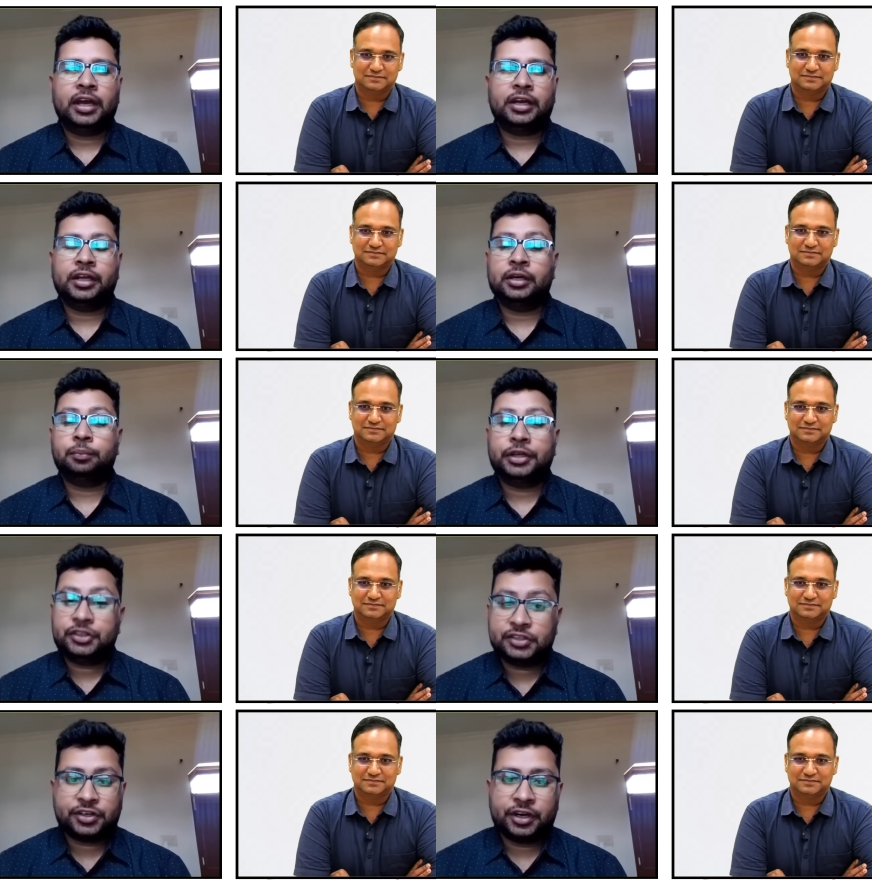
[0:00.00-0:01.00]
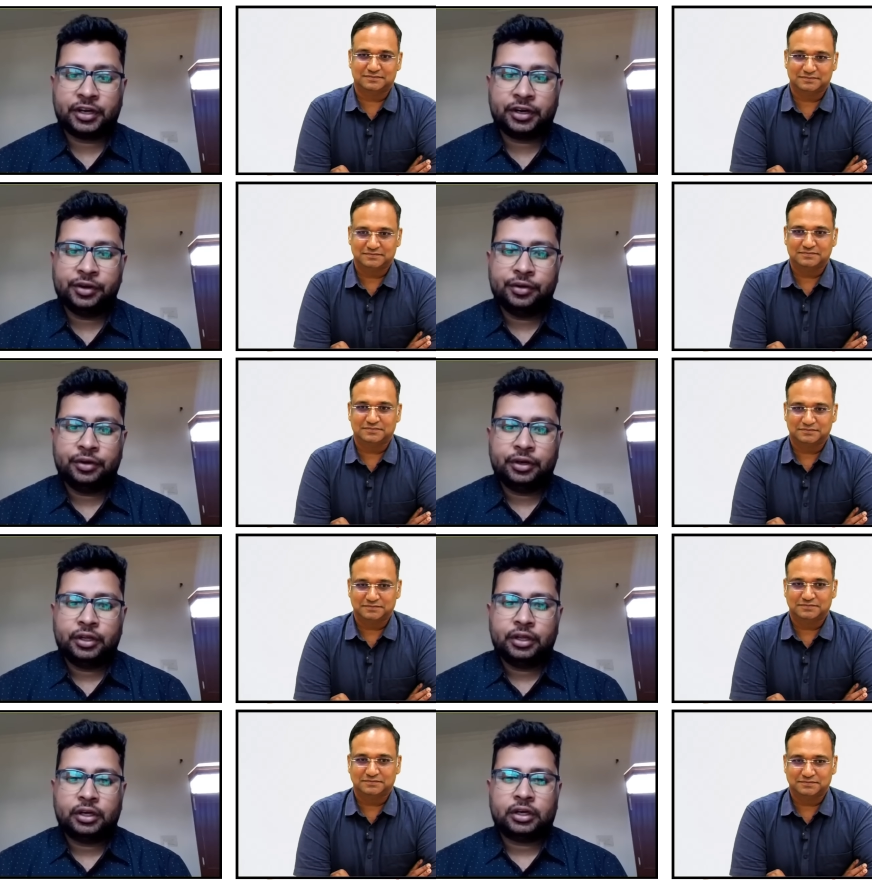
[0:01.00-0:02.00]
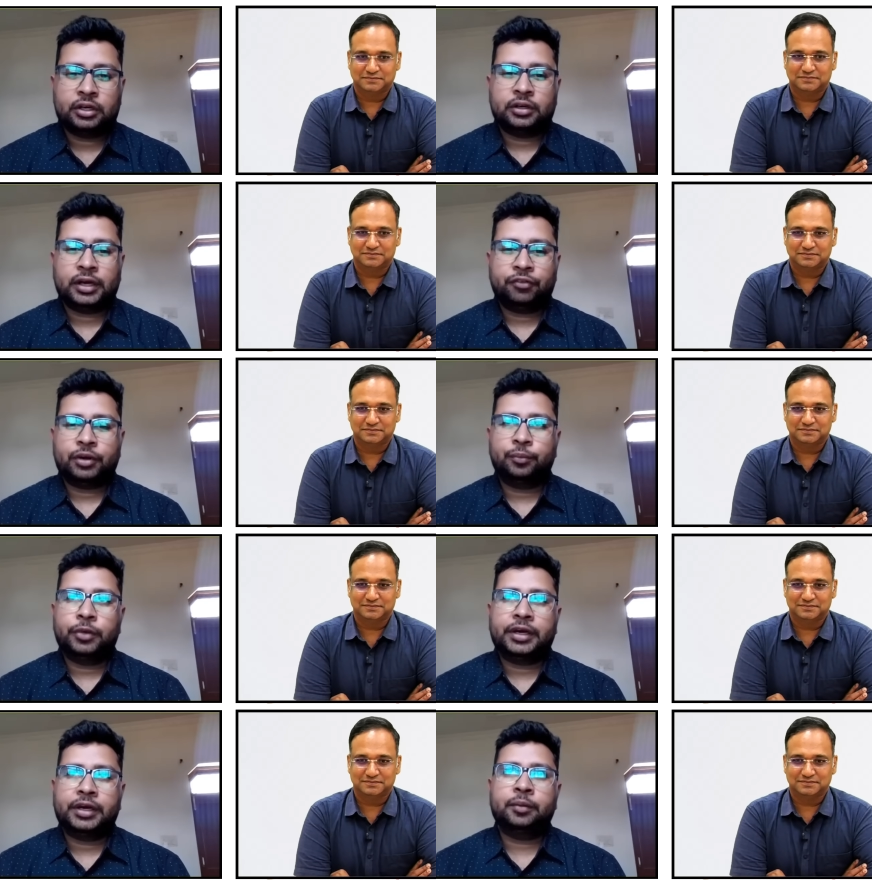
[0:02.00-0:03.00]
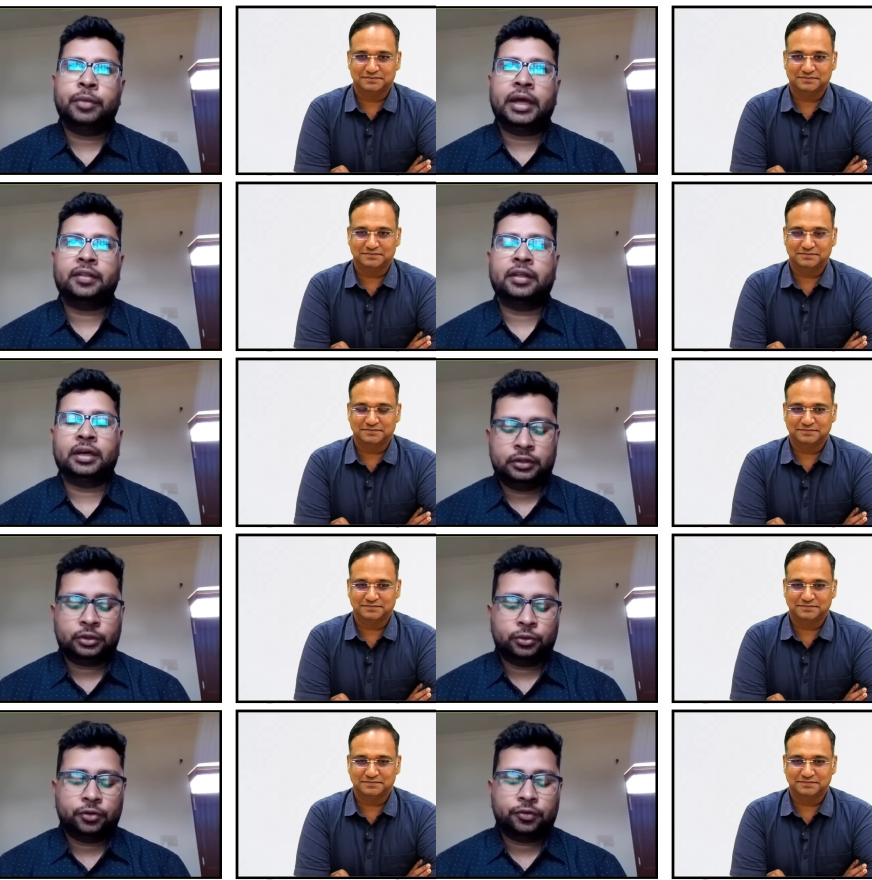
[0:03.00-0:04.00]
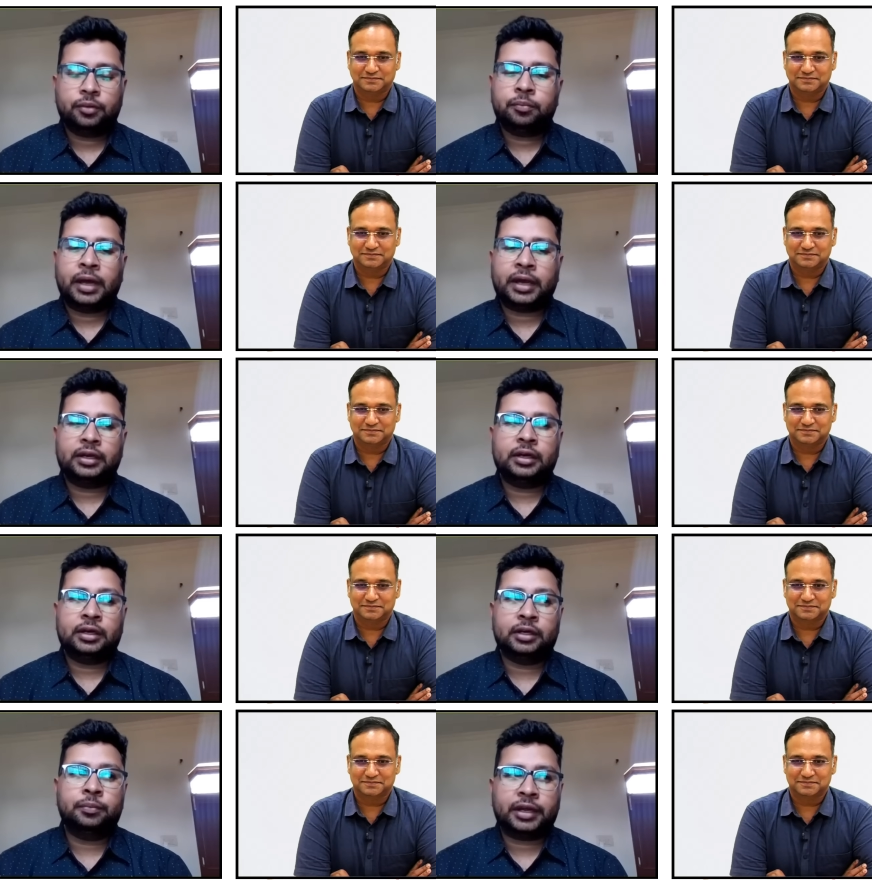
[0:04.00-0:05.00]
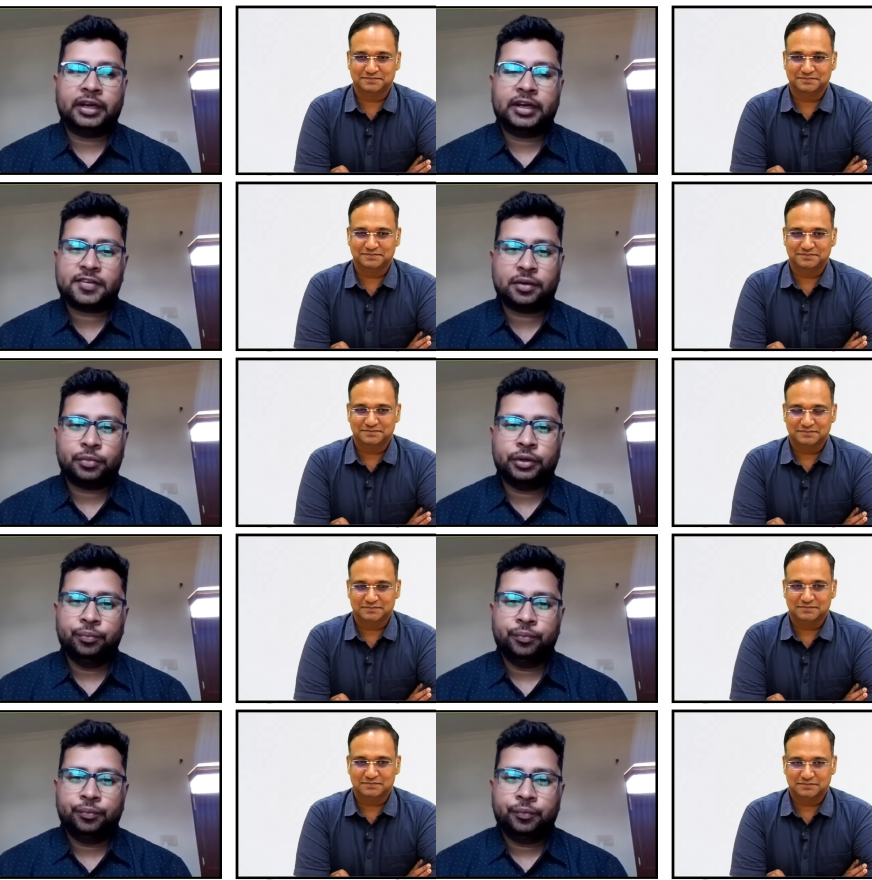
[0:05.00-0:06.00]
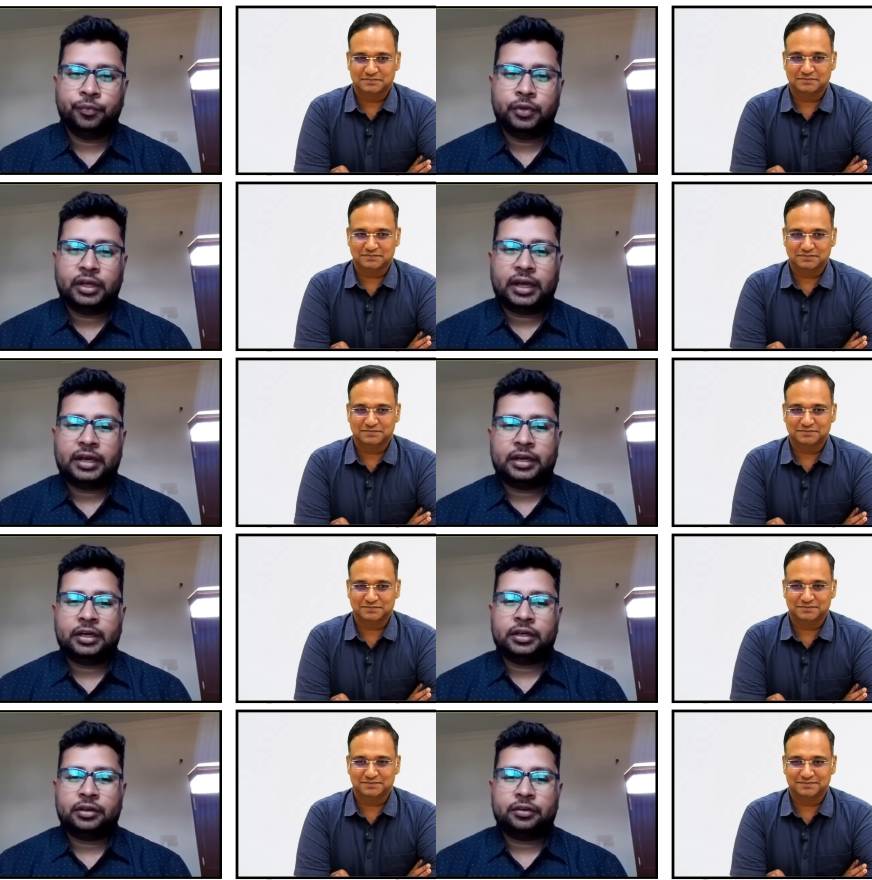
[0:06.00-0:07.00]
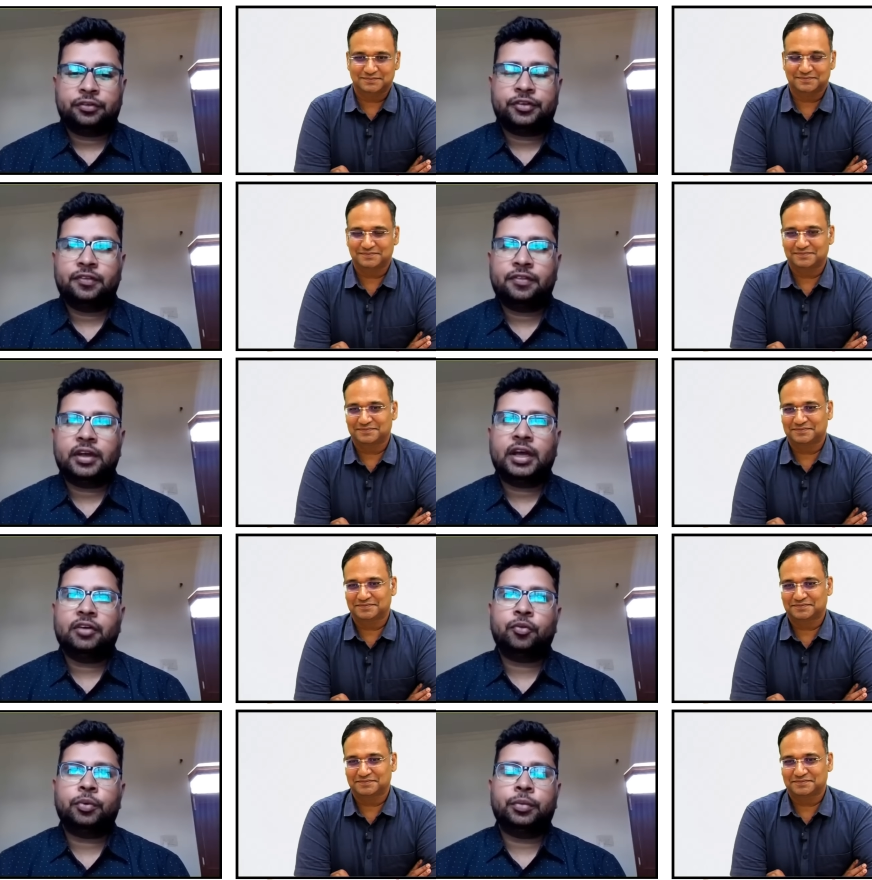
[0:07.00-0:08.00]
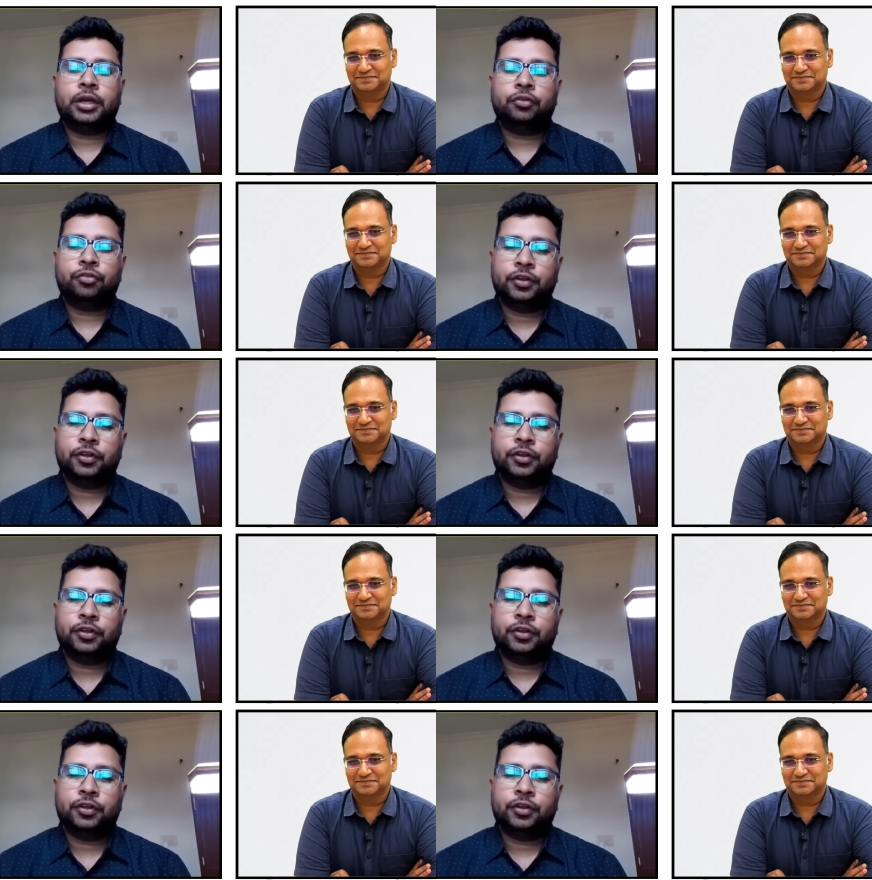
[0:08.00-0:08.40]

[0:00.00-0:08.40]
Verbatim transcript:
Speaker 1: at PGH Chandigarh. I have completed the course back in December, and since then I was preparing for